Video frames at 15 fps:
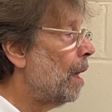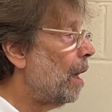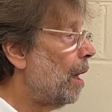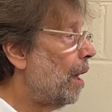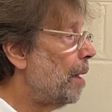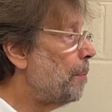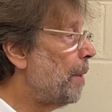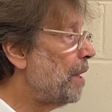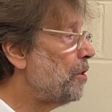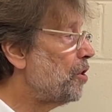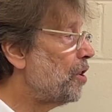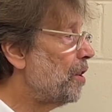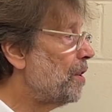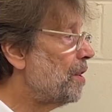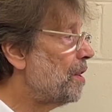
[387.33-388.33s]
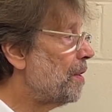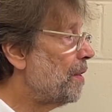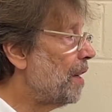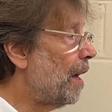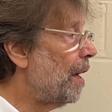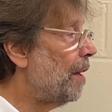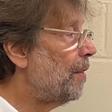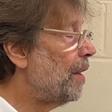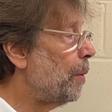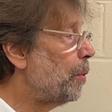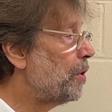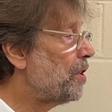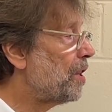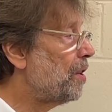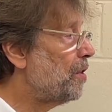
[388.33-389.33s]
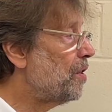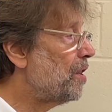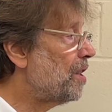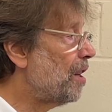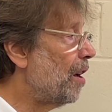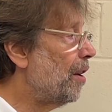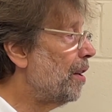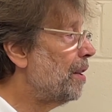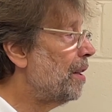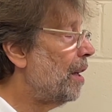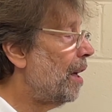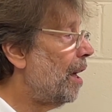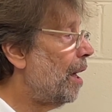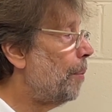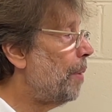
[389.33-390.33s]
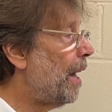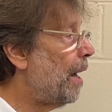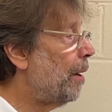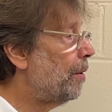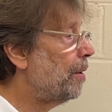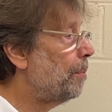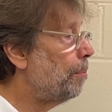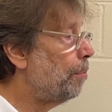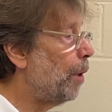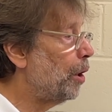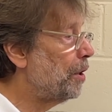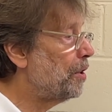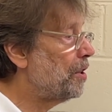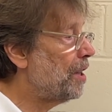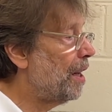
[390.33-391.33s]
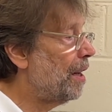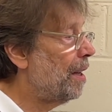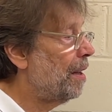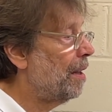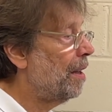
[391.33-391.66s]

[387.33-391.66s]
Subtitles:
I mentioned that there was concern about monitor